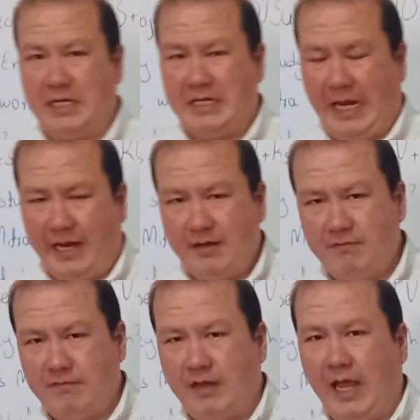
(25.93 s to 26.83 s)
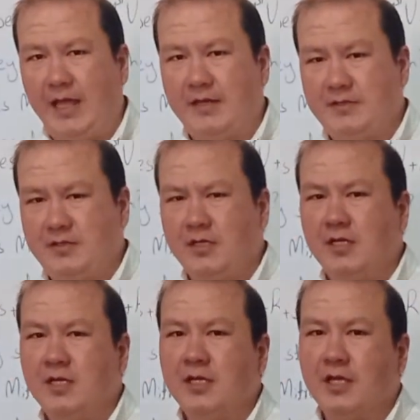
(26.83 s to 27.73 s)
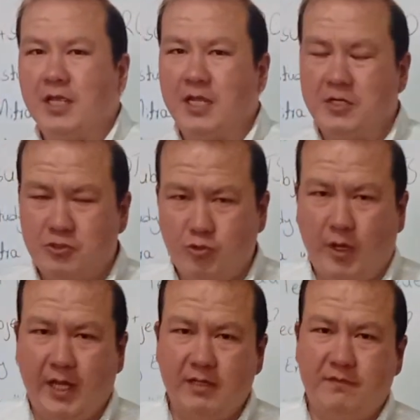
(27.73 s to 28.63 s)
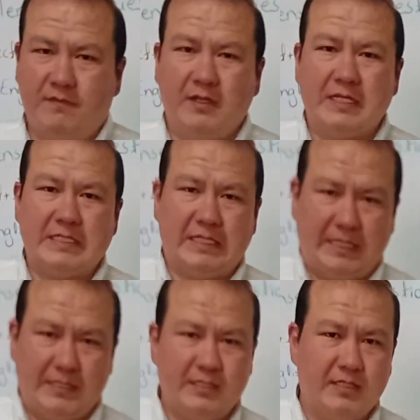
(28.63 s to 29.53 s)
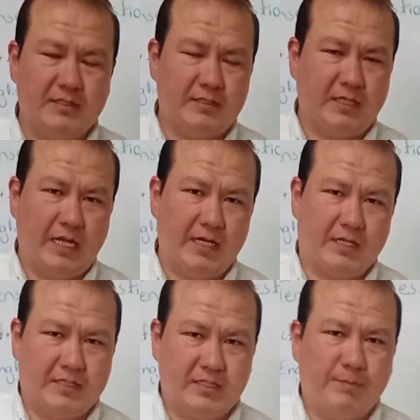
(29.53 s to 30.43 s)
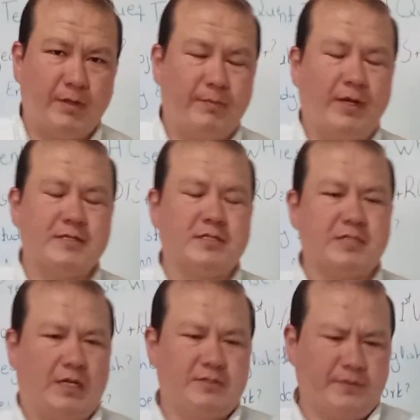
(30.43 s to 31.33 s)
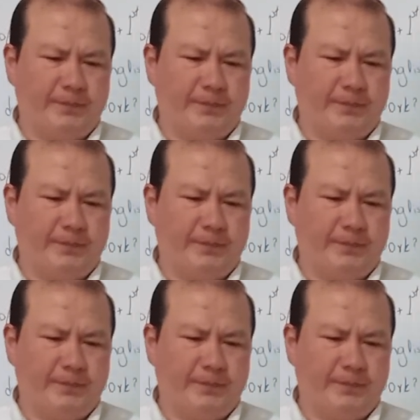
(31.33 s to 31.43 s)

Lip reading: negative, and interrogative sentences in simple present tense.